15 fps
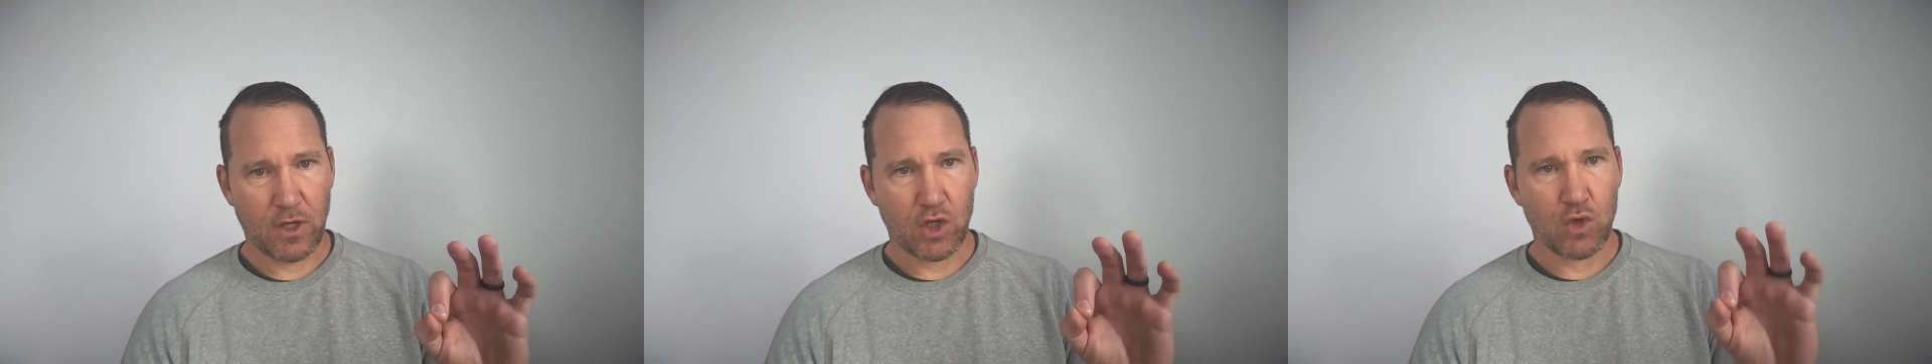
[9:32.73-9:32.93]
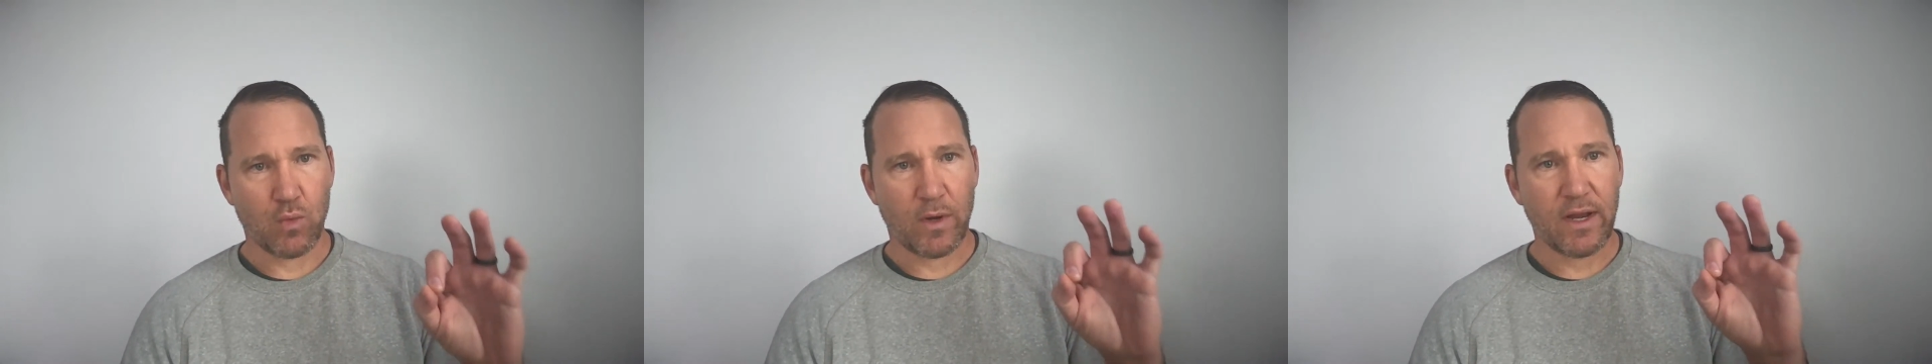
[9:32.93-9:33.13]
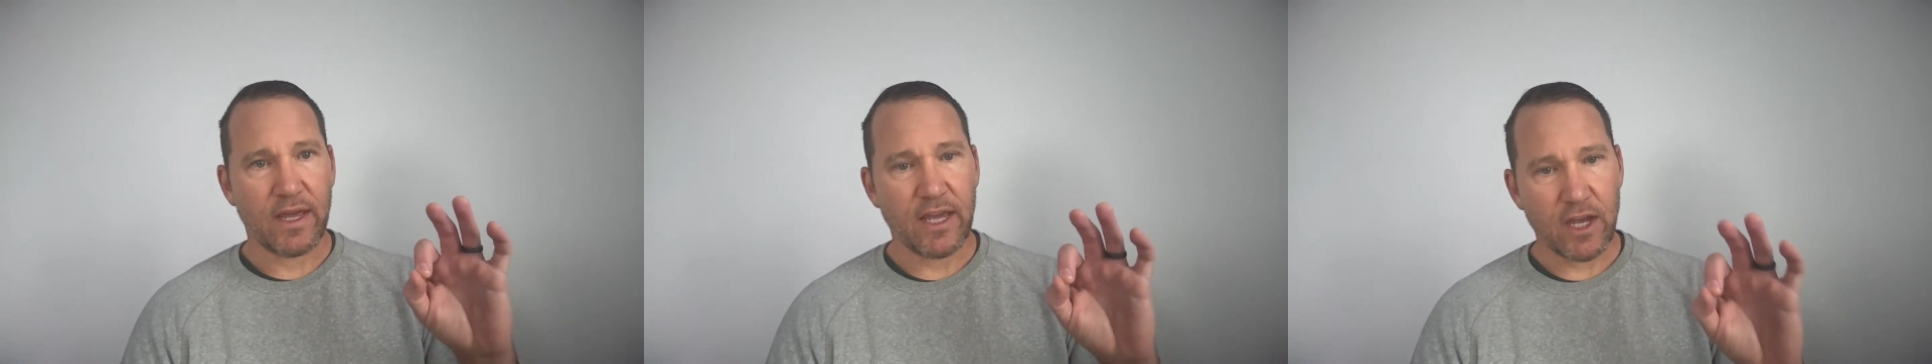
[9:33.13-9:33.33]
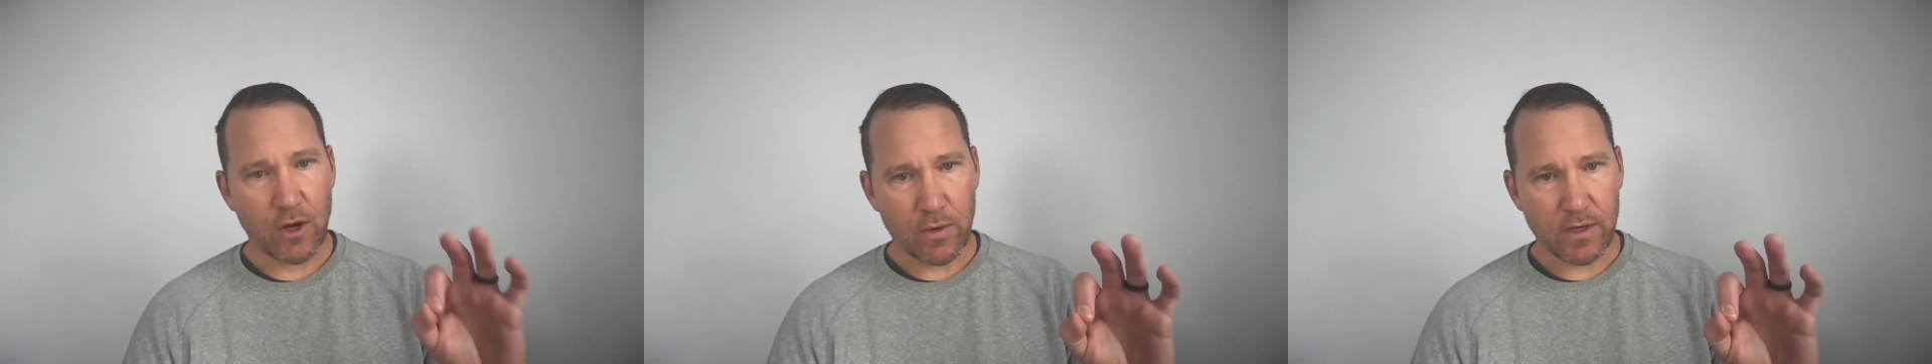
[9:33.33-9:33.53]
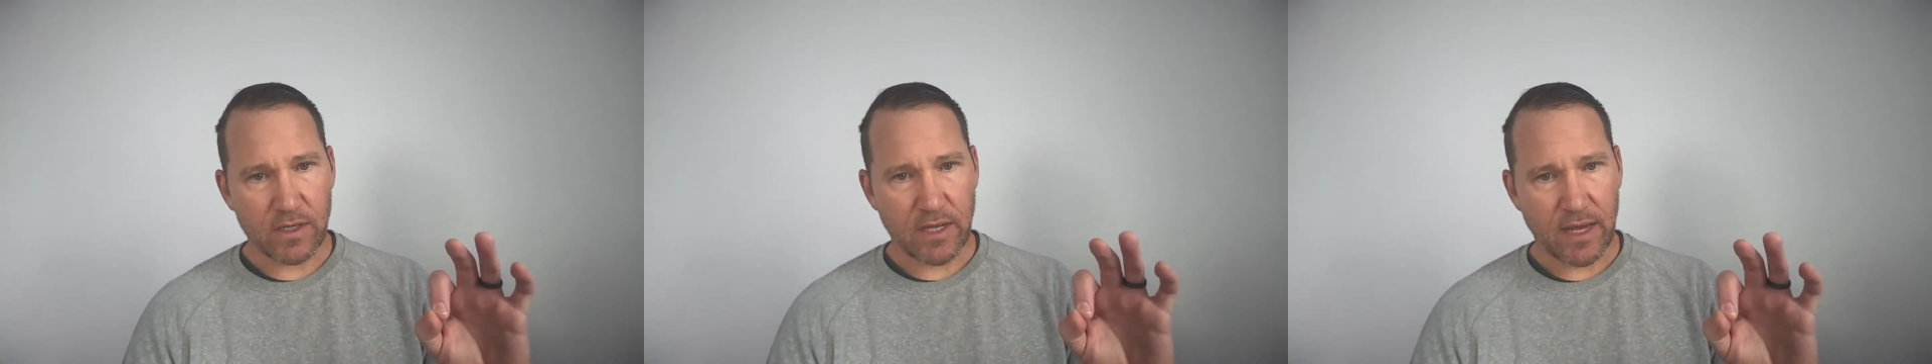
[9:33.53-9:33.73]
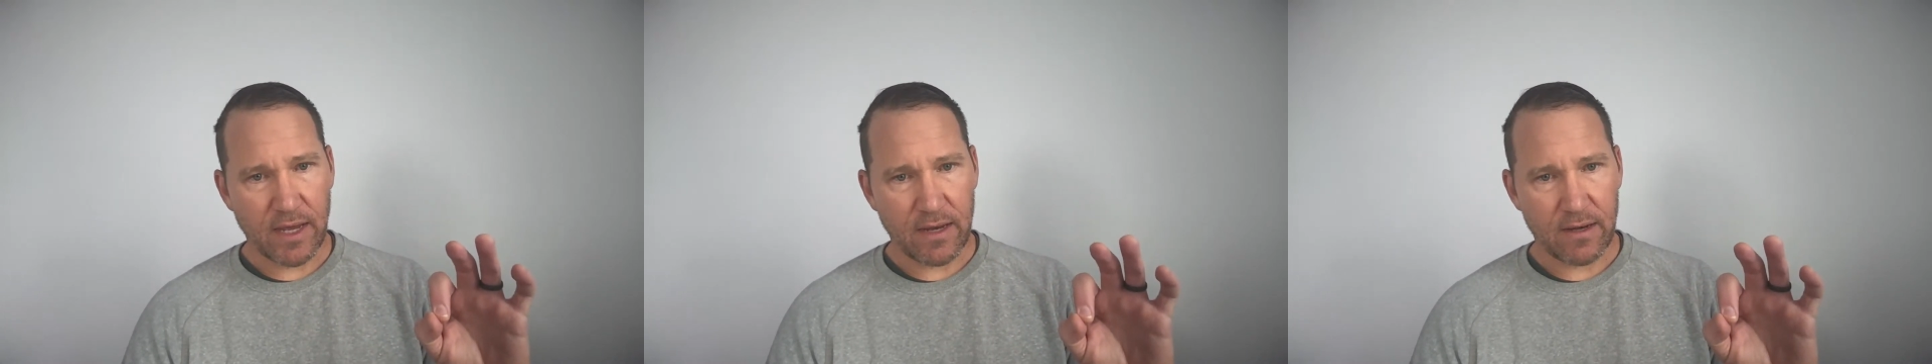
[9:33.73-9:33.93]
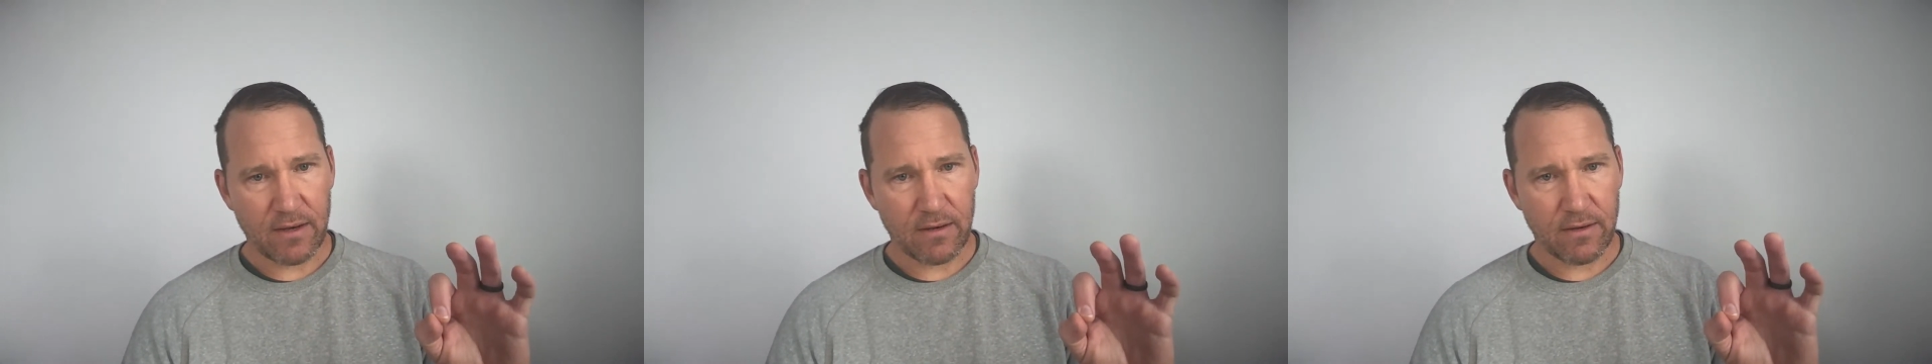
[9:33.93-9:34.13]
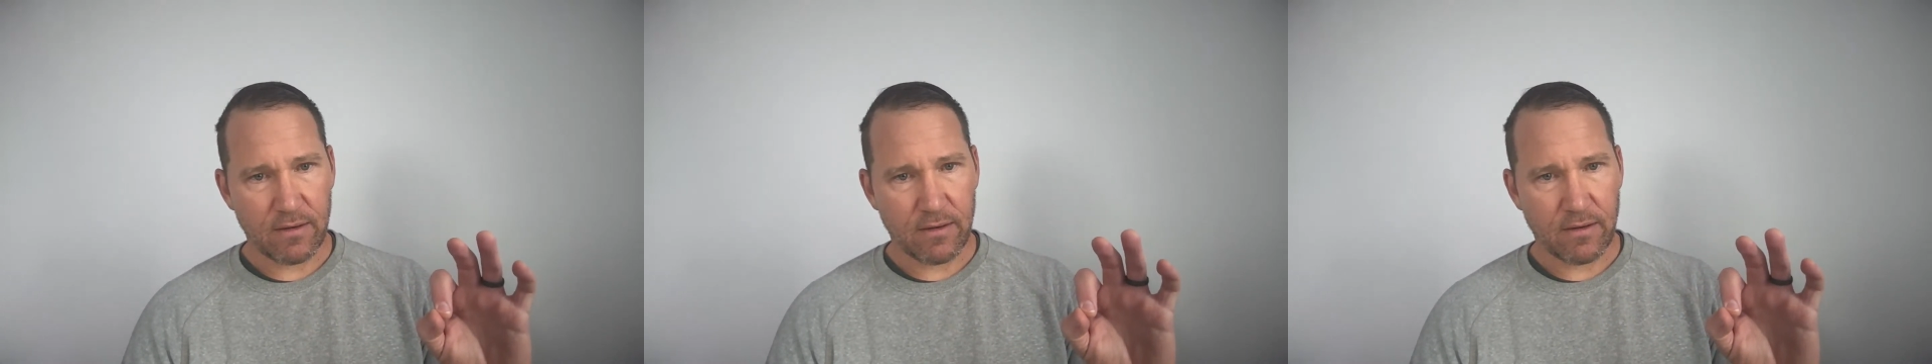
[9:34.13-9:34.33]
You want to irritate.
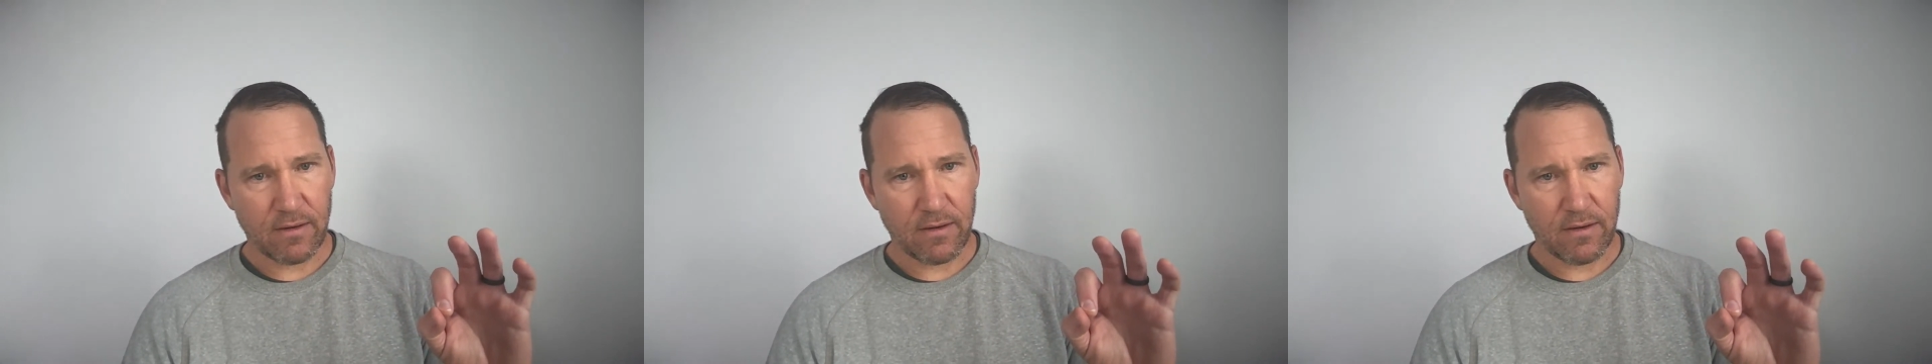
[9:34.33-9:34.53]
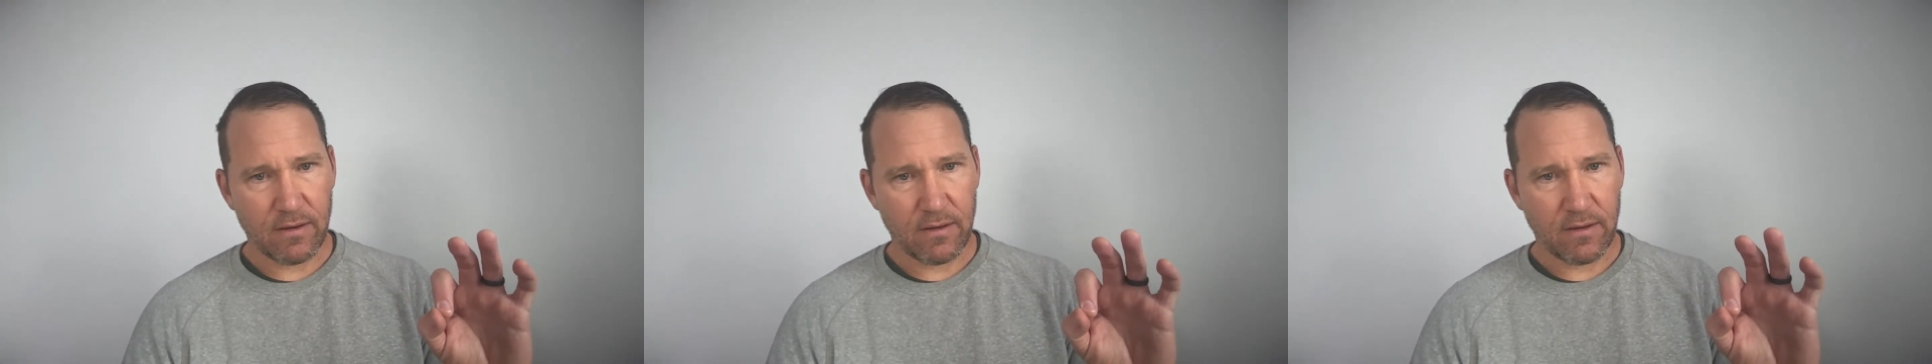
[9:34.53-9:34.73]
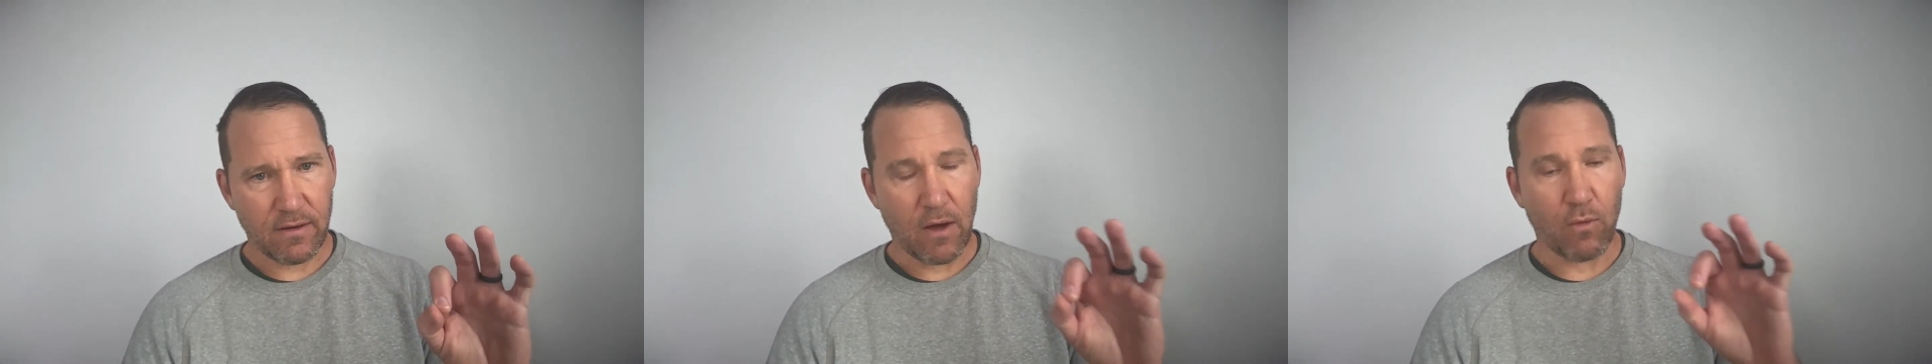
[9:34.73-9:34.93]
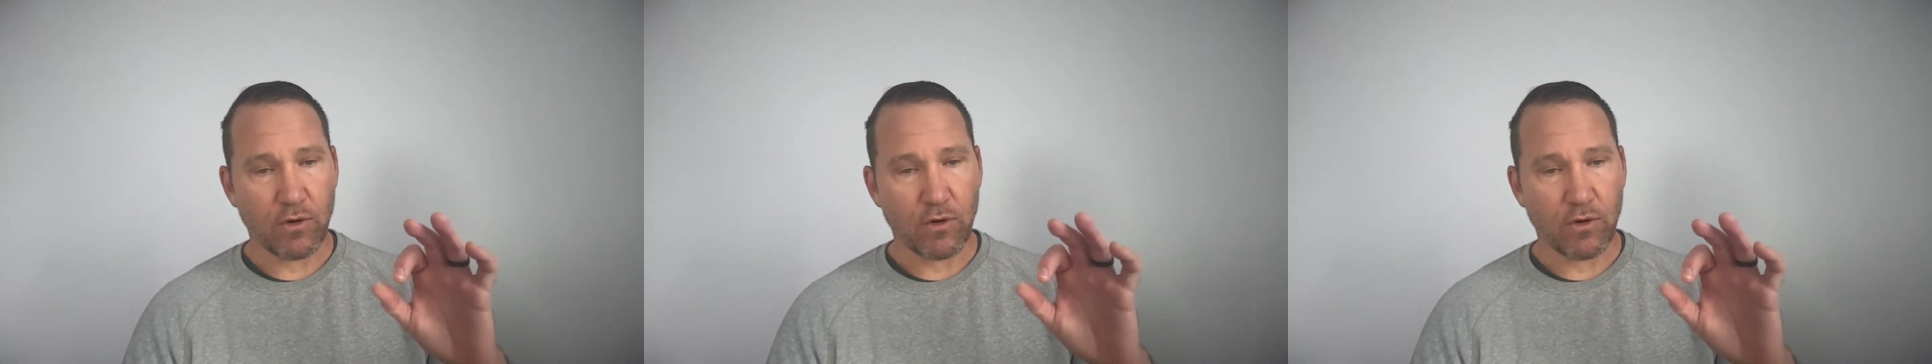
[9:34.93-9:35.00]
Now,